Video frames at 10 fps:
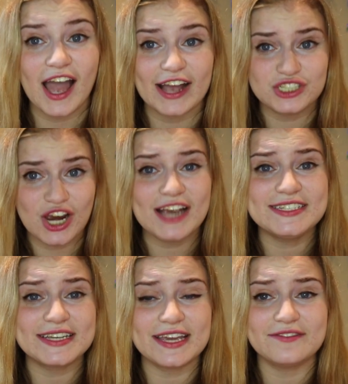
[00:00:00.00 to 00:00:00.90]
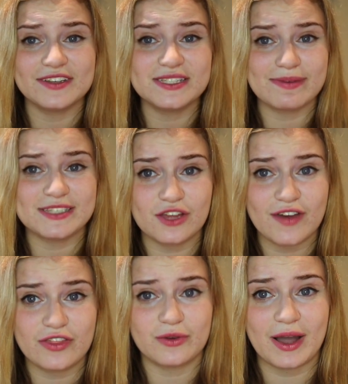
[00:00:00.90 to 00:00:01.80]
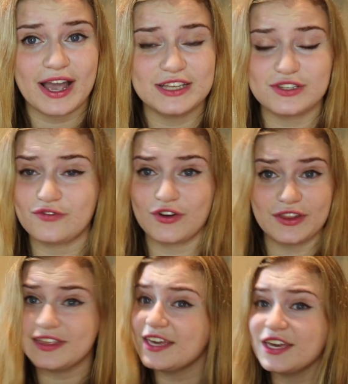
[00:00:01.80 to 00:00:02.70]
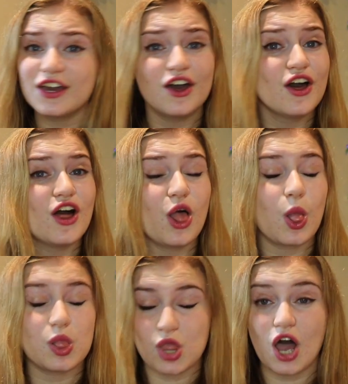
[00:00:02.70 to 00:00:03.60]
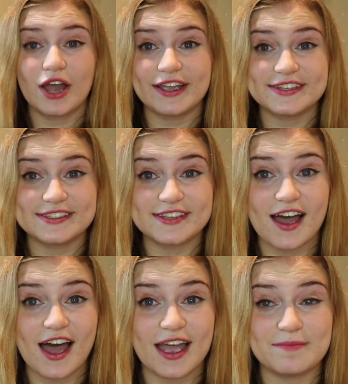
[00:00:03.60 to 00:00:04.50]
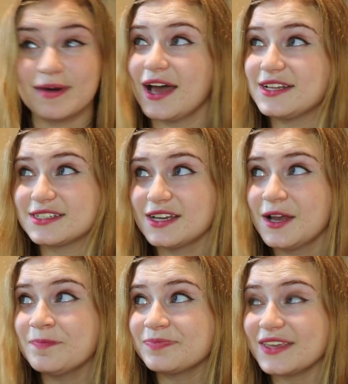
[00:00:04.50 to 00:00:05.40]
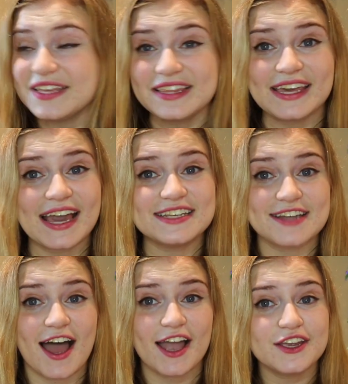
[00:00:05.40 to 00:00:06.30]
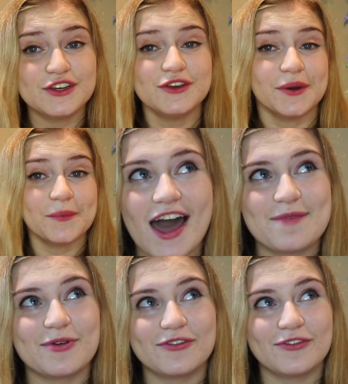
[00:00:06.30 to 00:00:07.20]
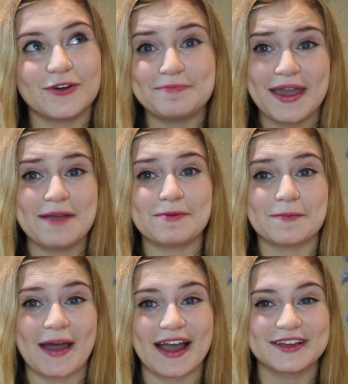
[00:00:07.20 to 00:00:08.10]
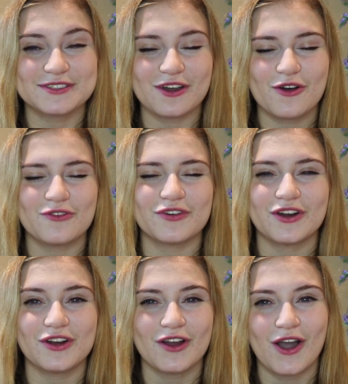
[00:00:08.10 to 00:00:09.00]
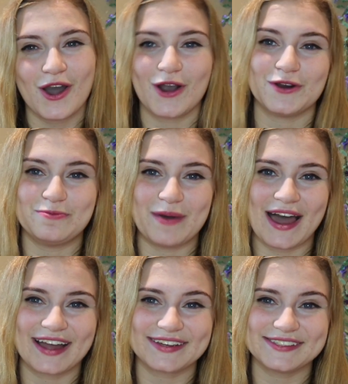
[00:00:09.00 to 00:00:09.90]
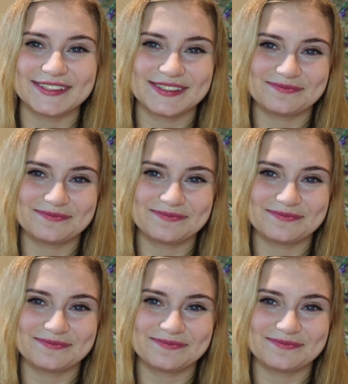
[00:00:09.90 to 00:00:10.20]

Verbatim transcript: I tried to convince myself otherwise for the longest time, but in the end, I knew. I preferred paperbacks over hardbacks.